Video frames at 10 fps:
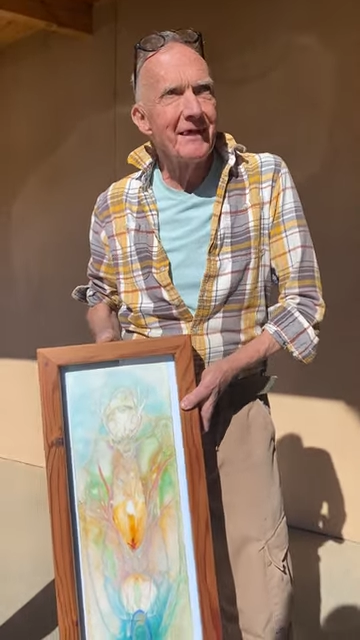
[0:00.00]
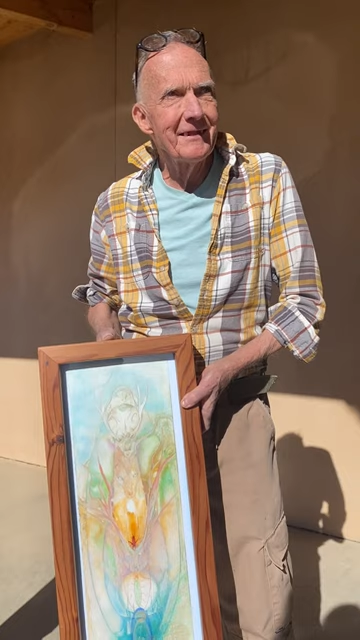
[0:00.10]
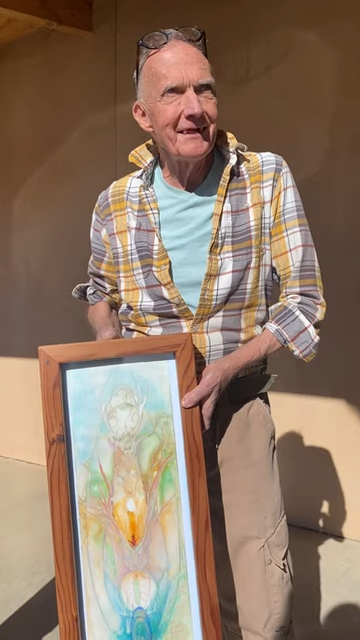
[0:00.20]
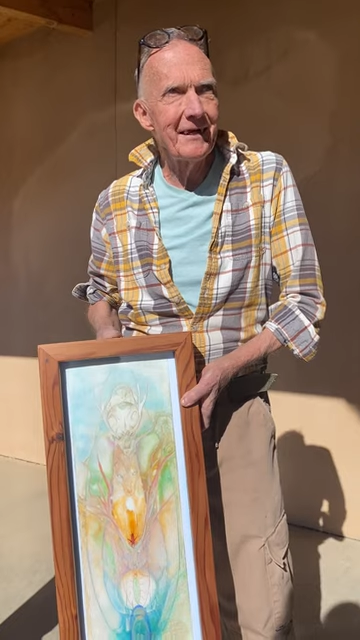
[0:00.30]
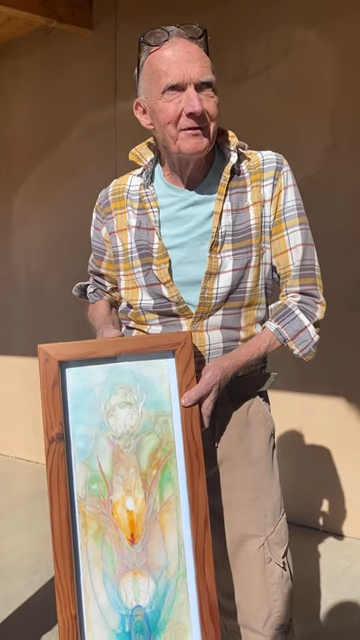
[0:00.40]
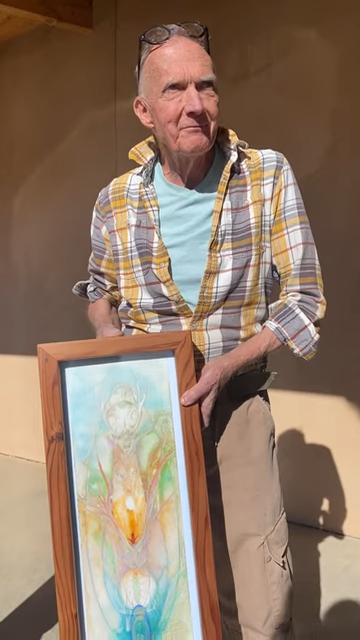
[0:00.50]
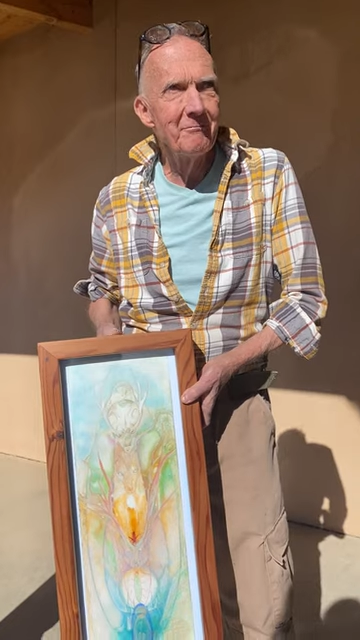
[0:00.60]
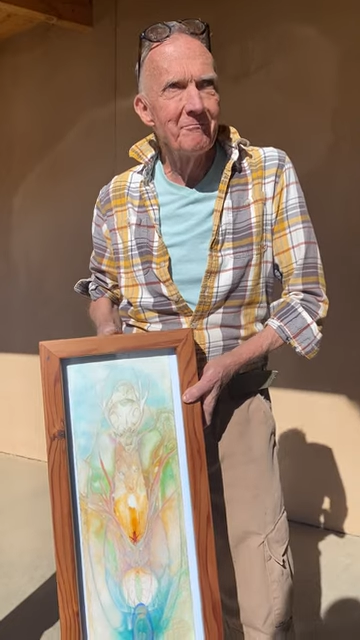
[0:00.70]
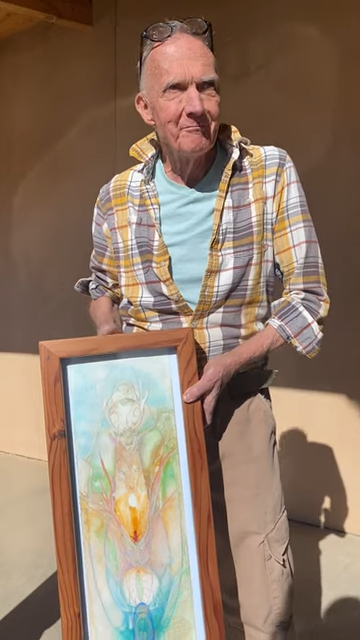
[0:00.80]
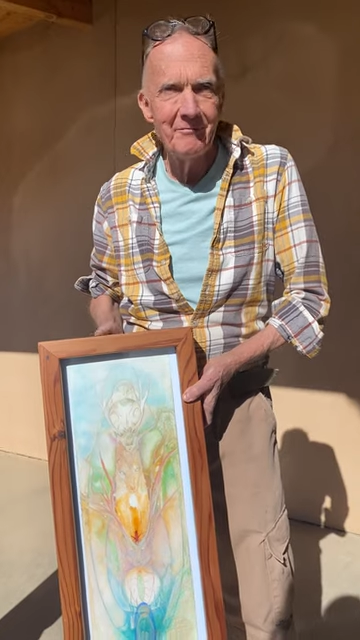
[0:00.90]
that
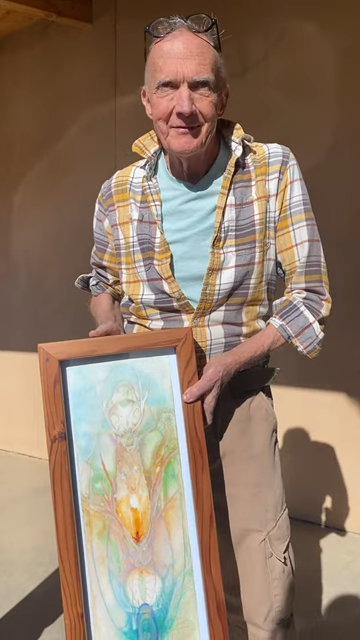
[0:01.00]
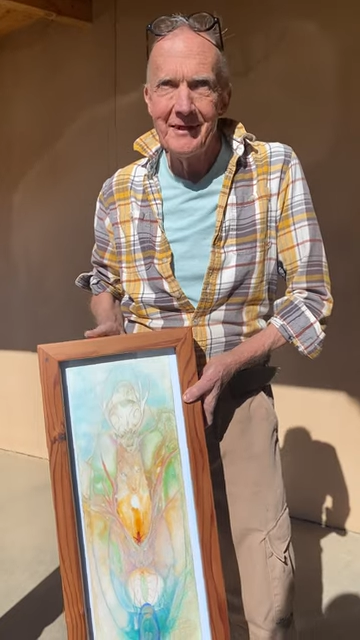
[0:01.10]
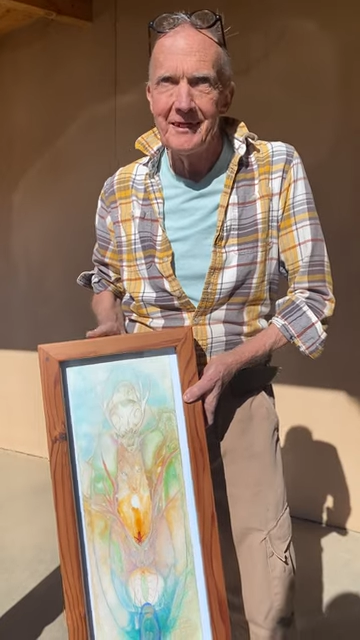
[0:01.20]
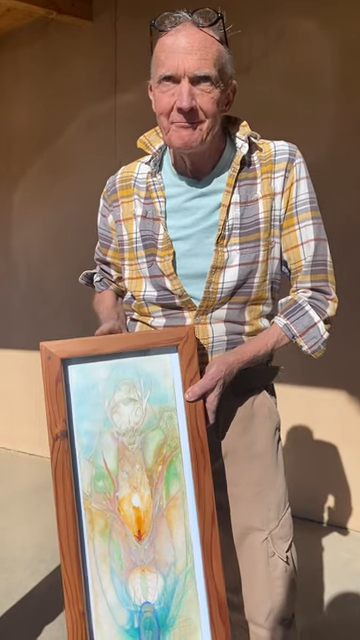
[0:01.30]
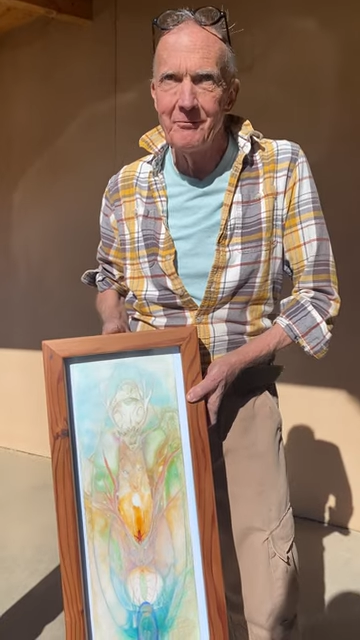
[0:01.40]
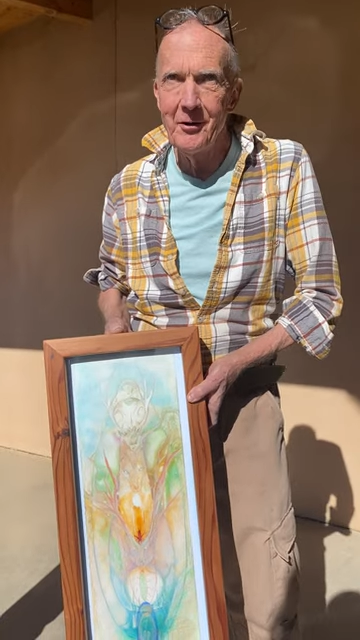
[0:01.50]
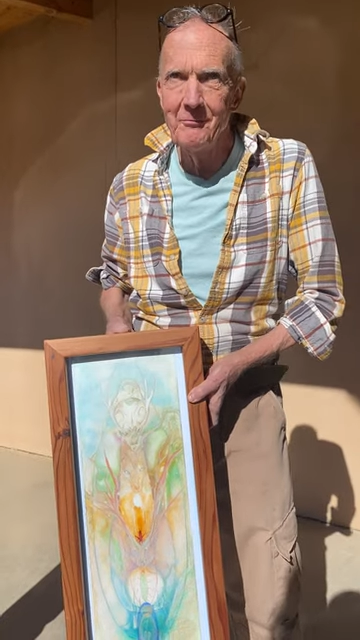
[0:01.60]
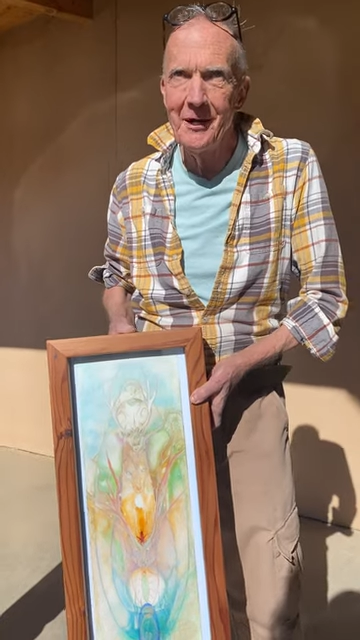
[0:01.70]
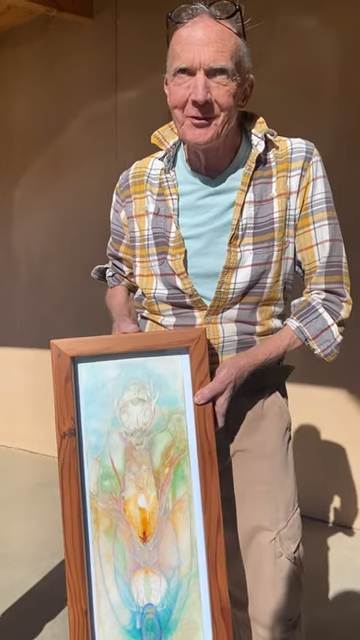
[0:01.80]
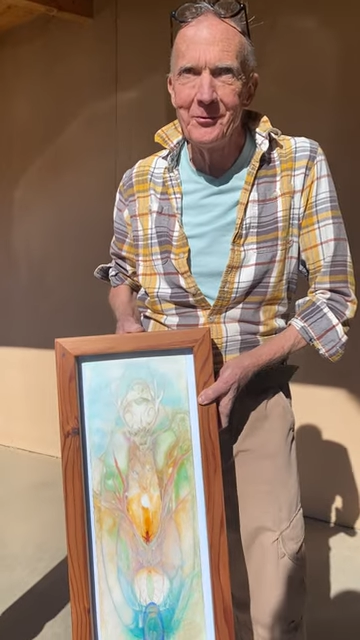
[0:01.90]
I keep all
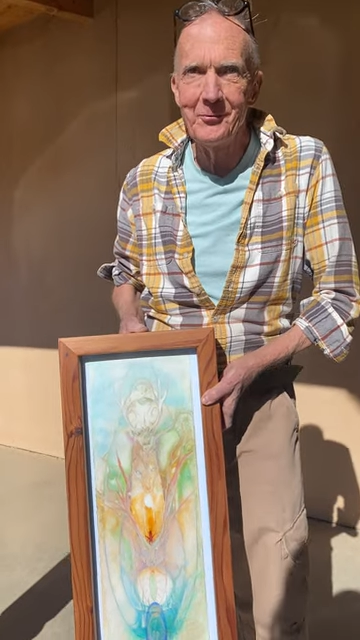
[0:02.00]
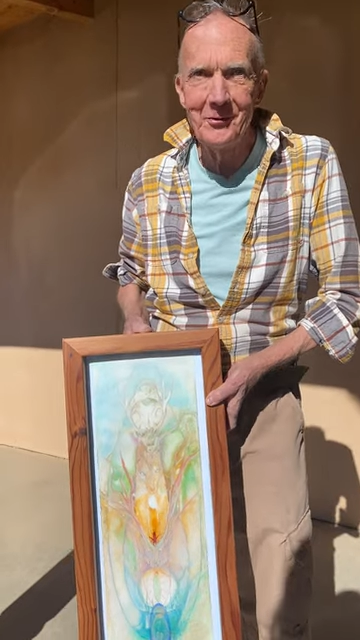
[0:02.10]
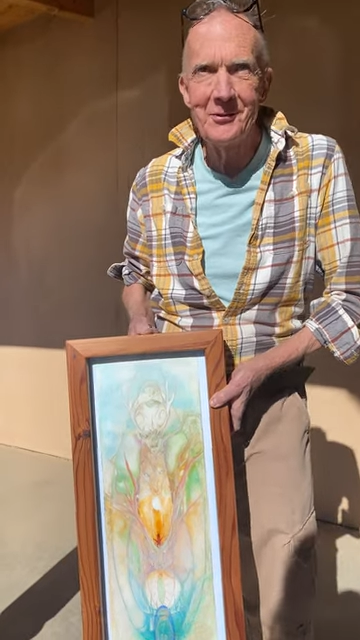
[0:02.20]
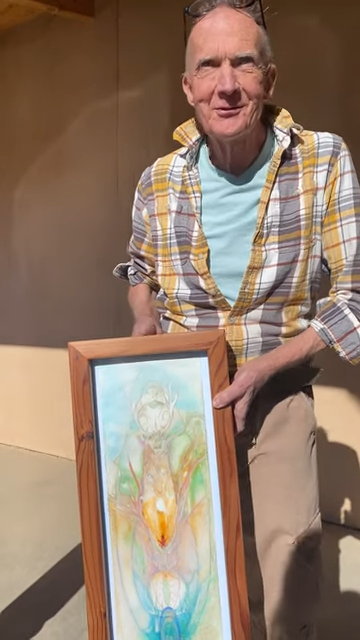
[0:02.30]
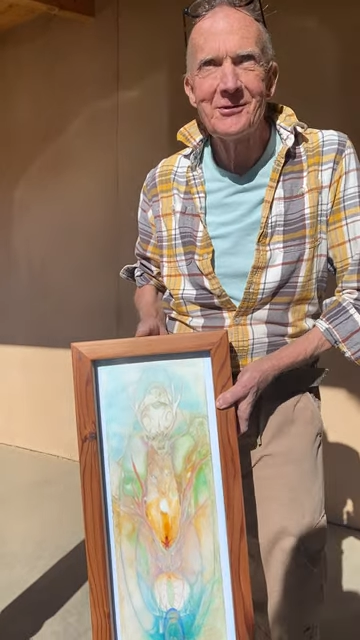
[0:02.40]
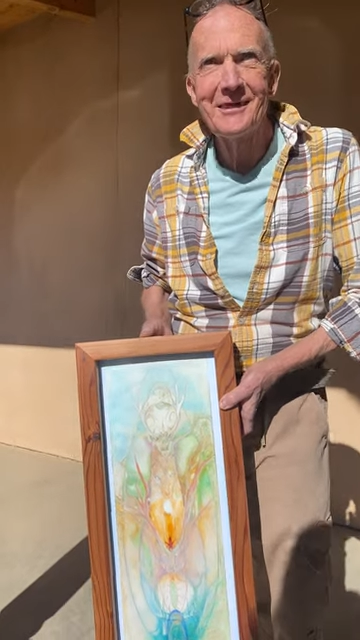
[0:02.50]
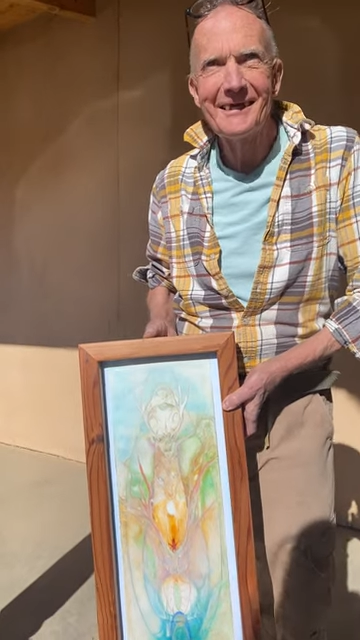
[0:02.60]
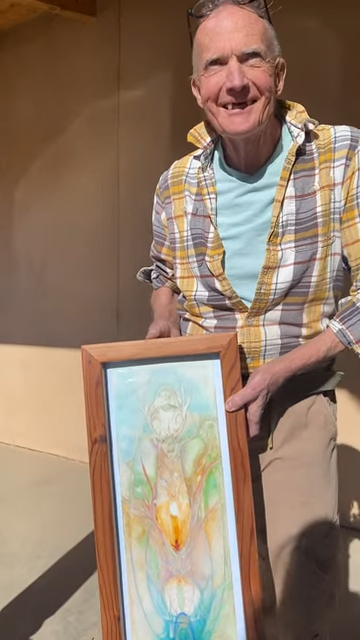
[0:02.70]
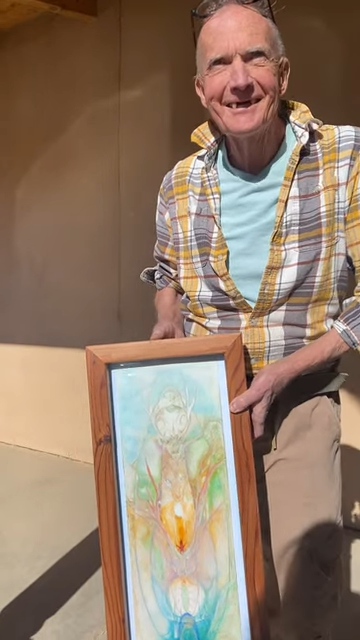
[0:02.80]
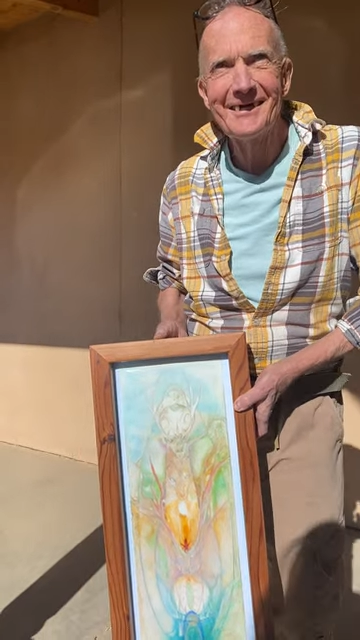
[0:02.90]
my old woods.
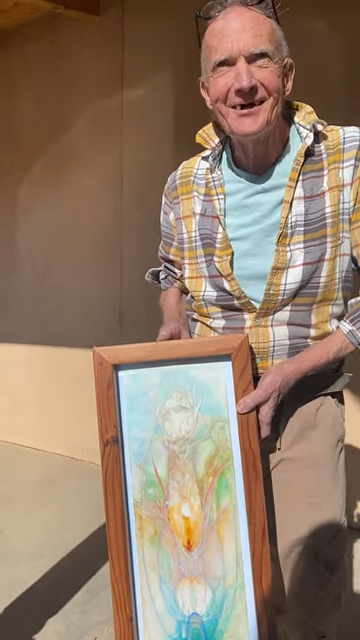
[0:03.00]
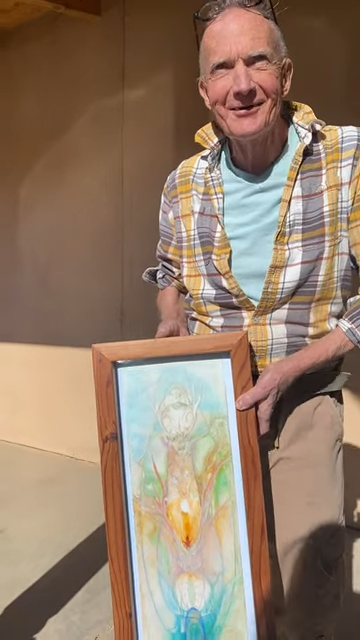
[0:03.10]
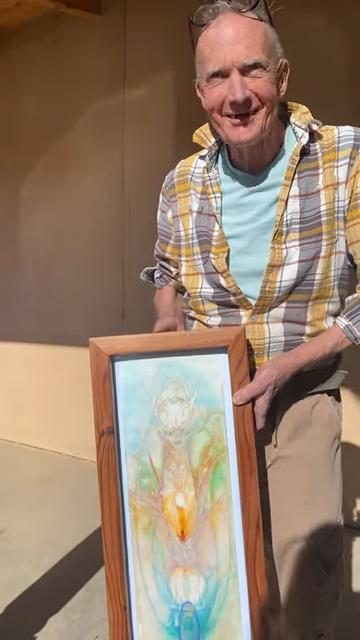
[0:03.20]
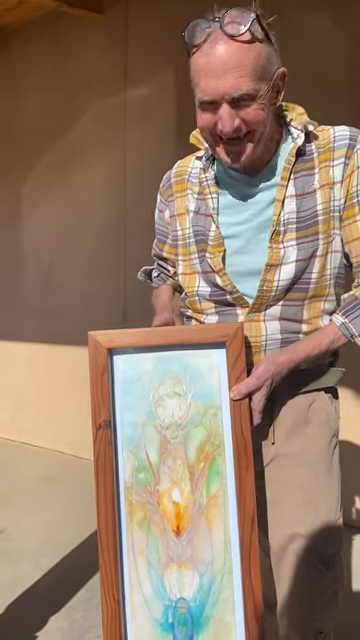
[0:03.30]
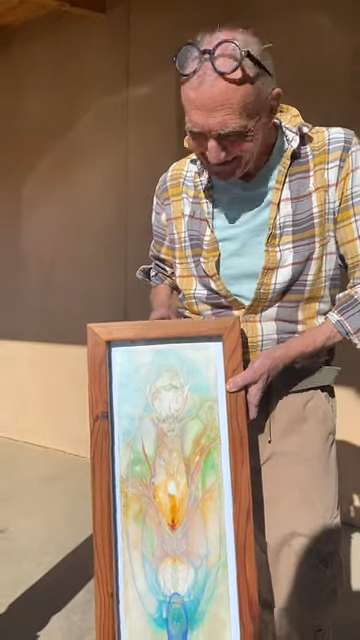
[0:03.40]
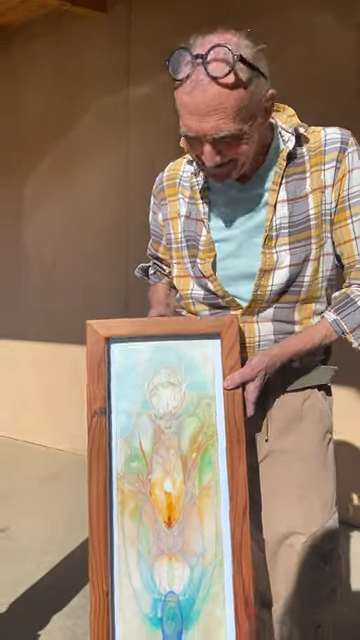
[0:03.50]
All right.